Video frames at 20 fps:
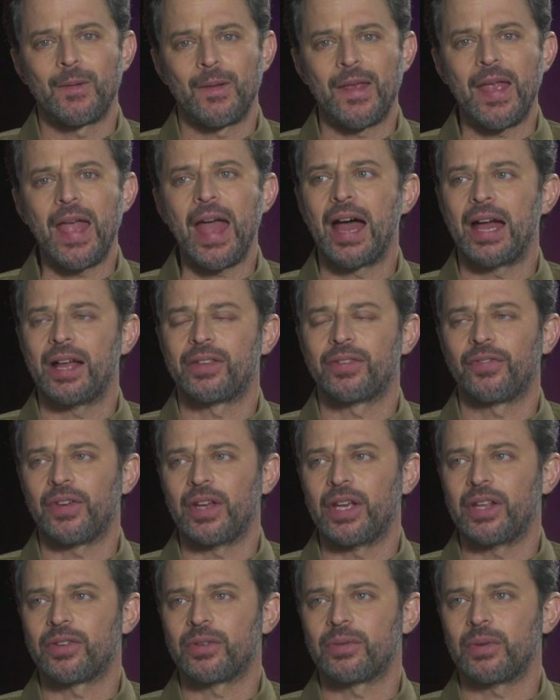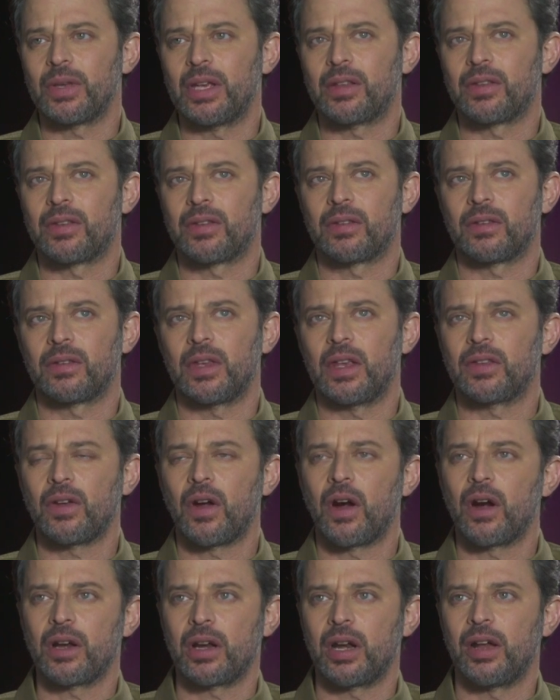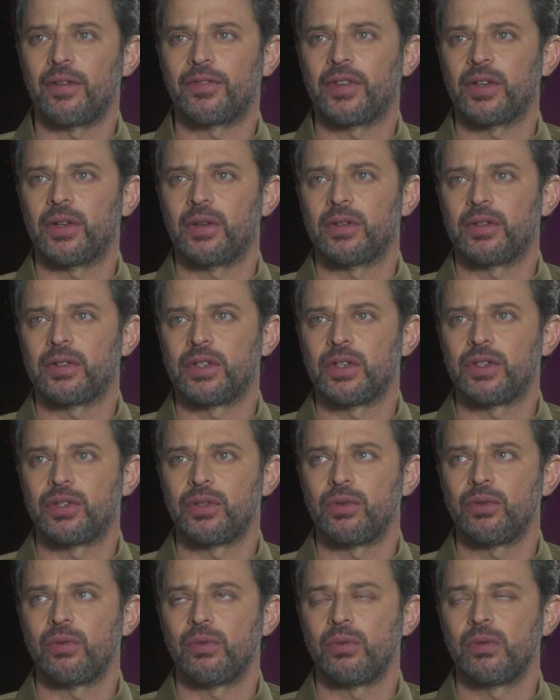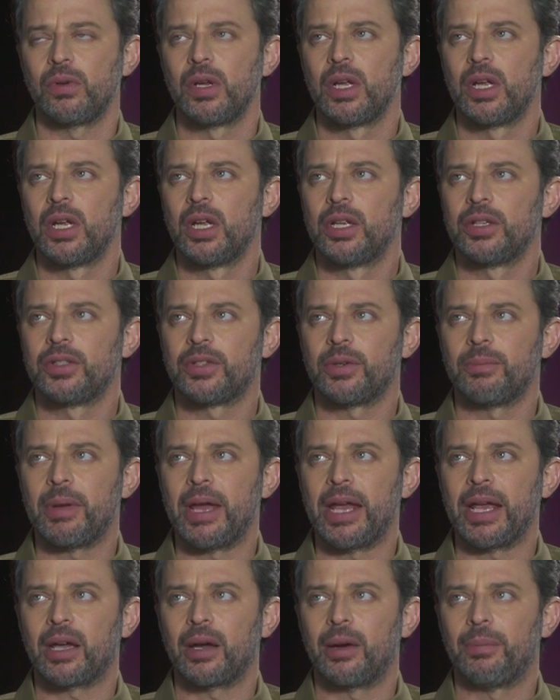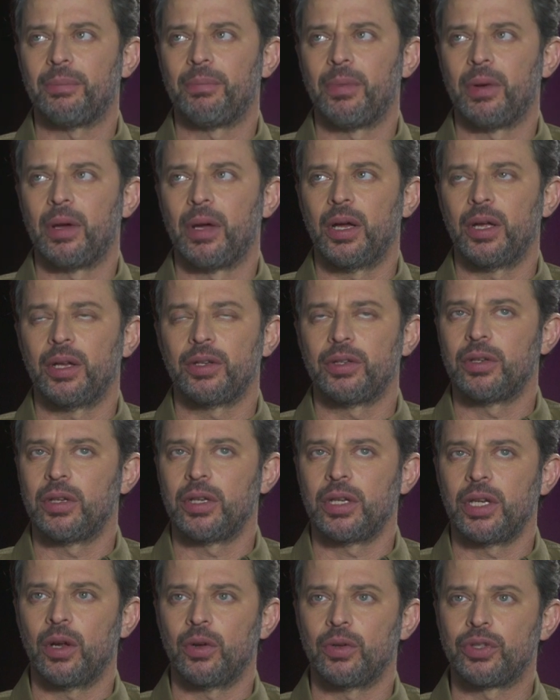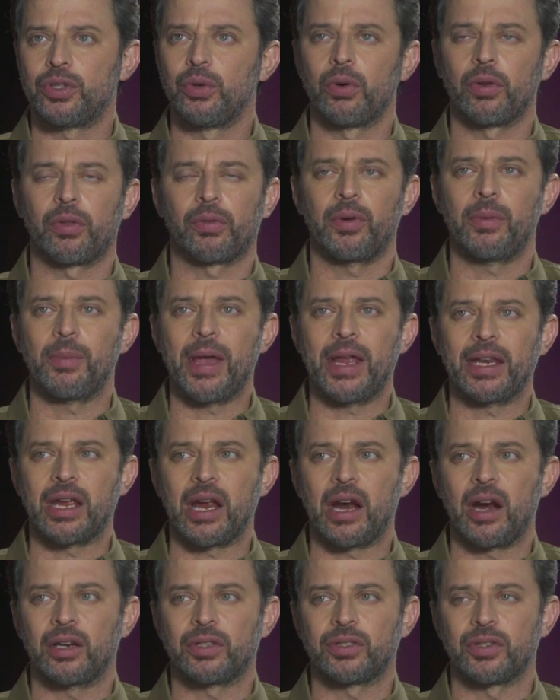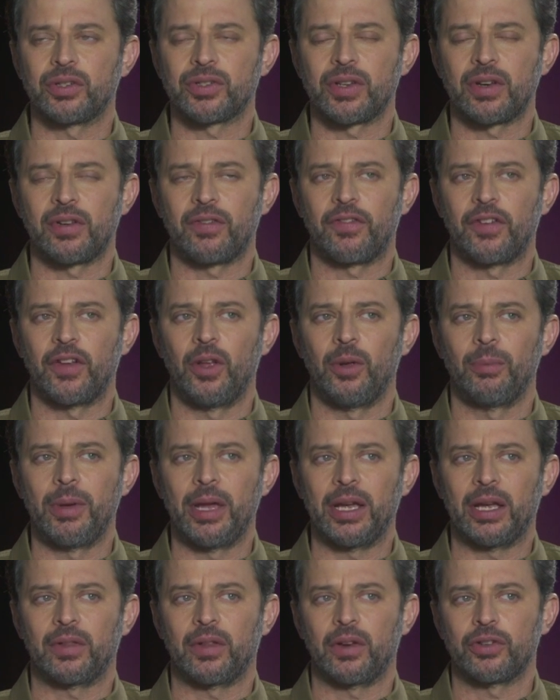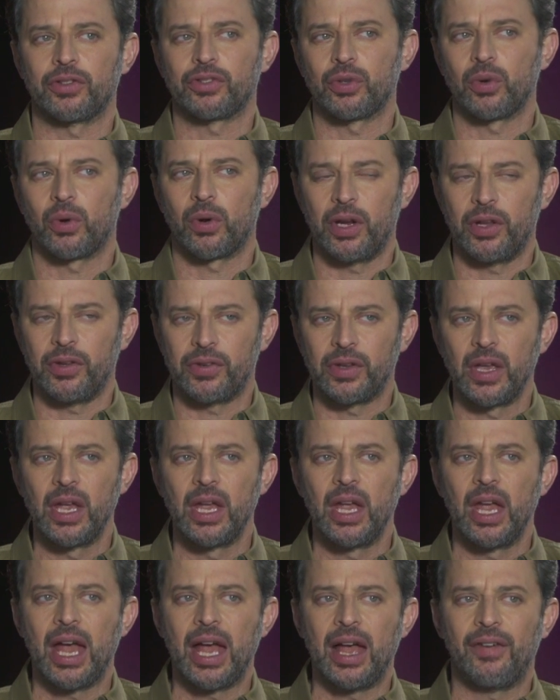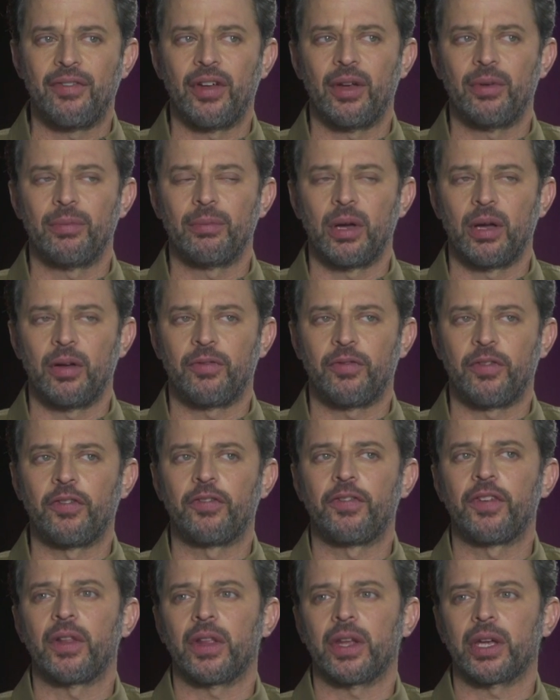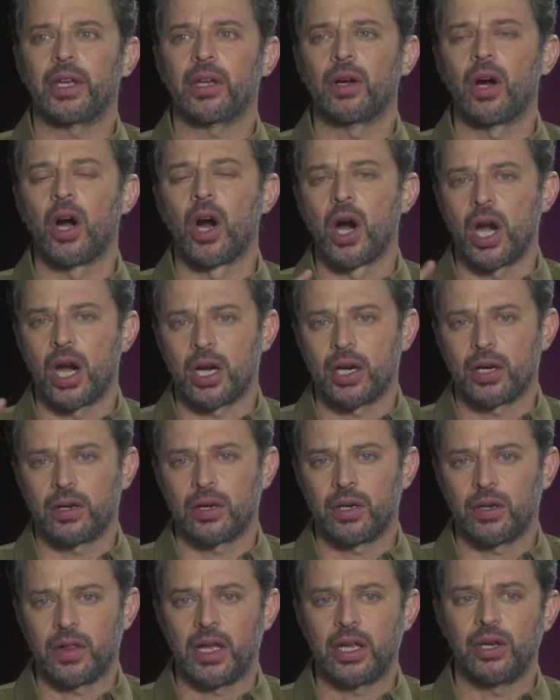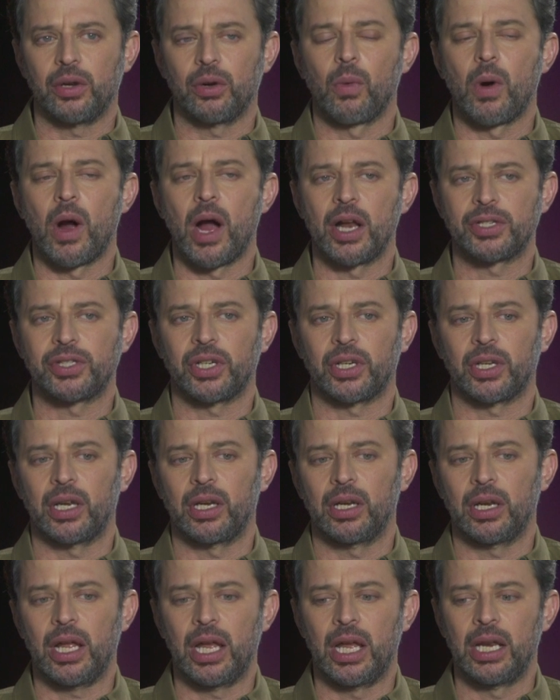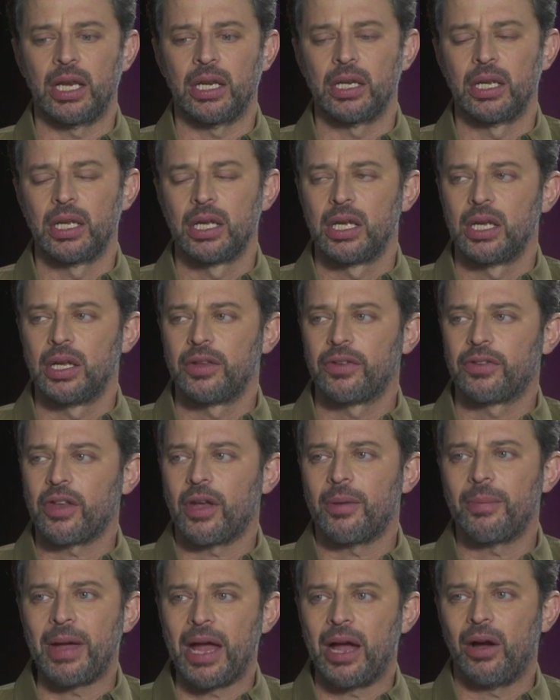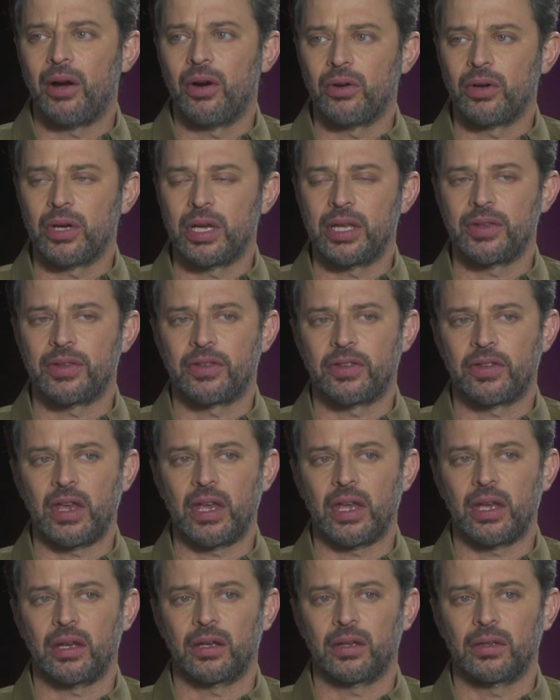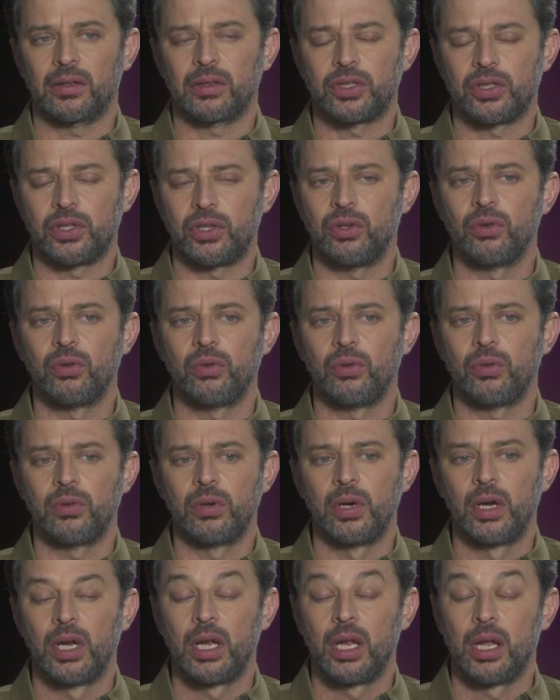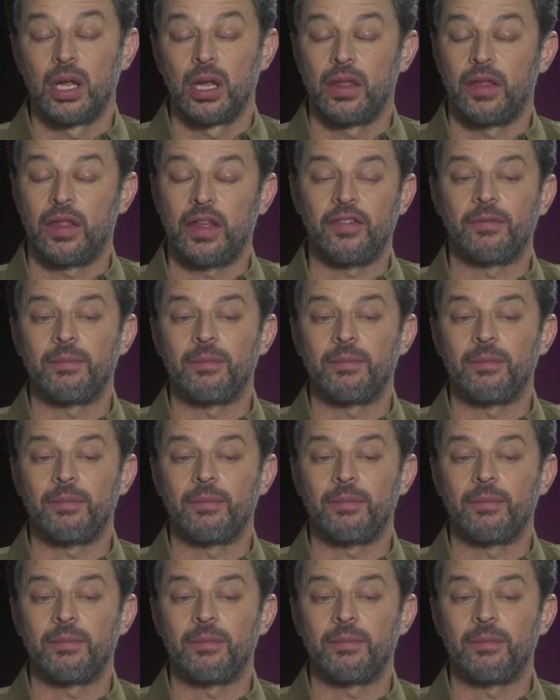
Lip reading: Yeah, it's hard enough to make a two or three main characters in a film make their stories have a fulfilling arc that you're watching, and somehow in Sing 2 they've